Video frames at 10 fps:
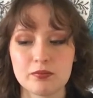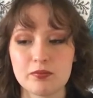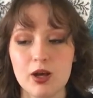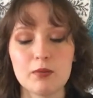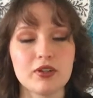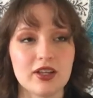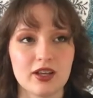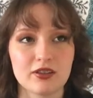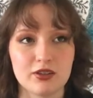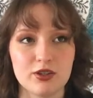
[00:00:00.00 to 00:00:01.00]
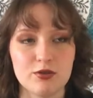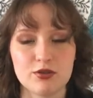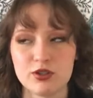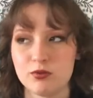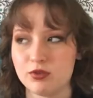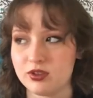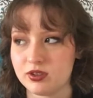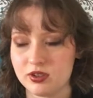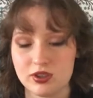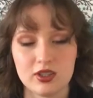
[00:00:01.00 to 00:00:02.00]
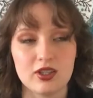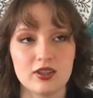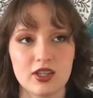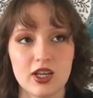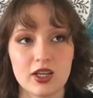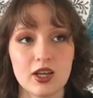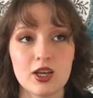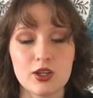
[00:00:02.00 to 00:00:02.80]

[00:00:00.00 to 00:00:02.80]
Public execution was the thing.